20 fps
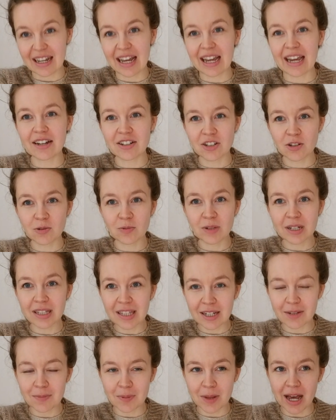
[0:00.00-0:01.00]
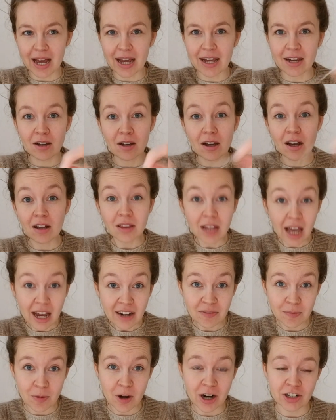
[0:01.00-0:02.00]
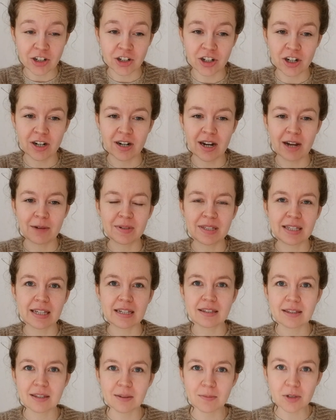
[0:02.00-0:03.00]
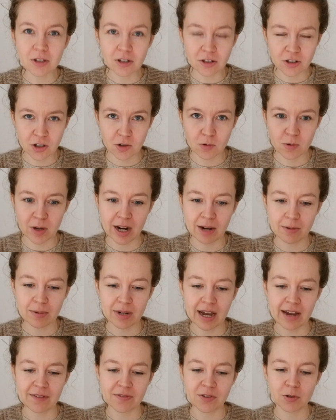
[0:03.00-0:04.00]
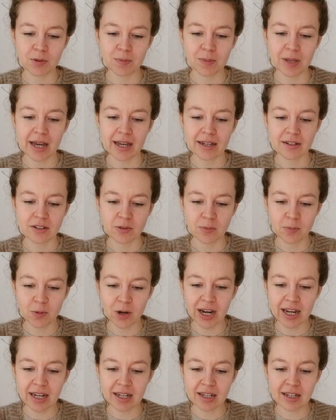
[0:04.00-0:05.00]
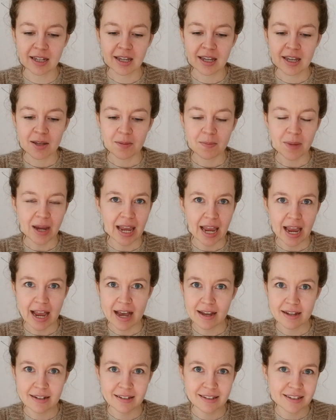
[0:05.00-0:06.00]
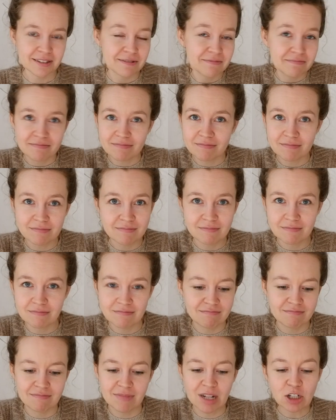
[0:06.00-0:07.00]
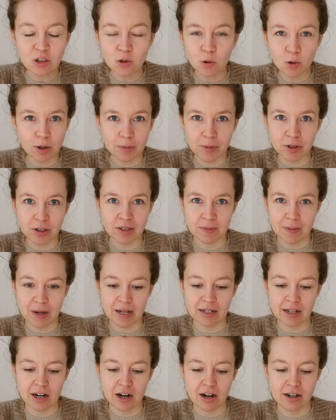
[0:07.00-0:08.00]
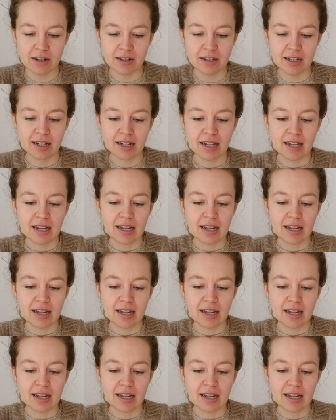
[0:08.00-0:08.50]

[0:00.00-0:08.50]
I had to really apply a lot of pressure, I would say similar to what I would have to apply to break by hand a normal spun yarn.